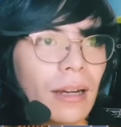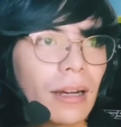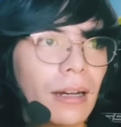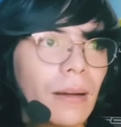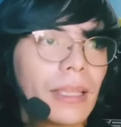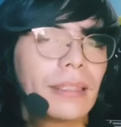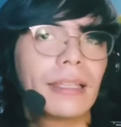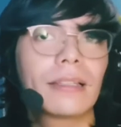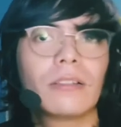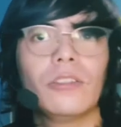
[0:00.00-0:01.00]
I
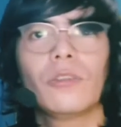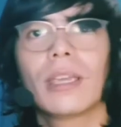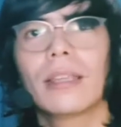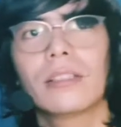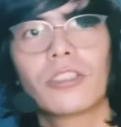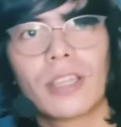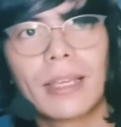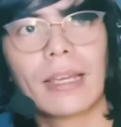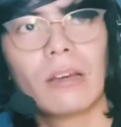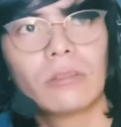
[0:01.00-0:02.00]
think you can
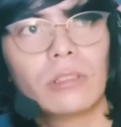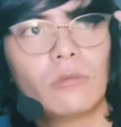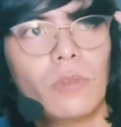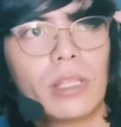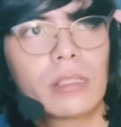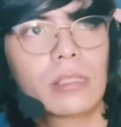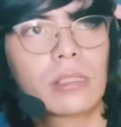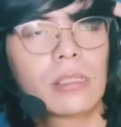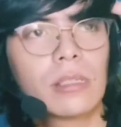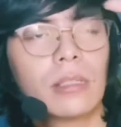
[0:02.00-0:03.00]
check out the
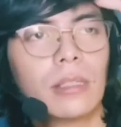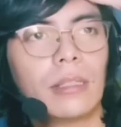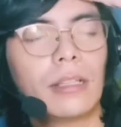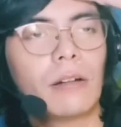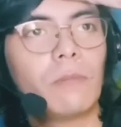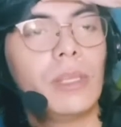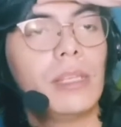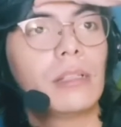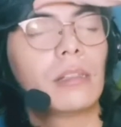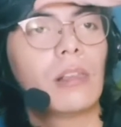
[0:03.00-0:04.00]
REITs that are
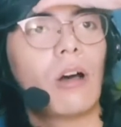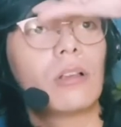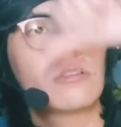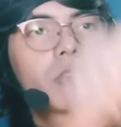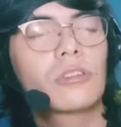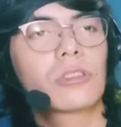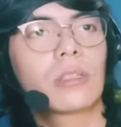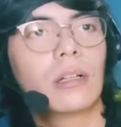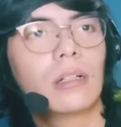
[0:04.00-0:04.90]
being launched,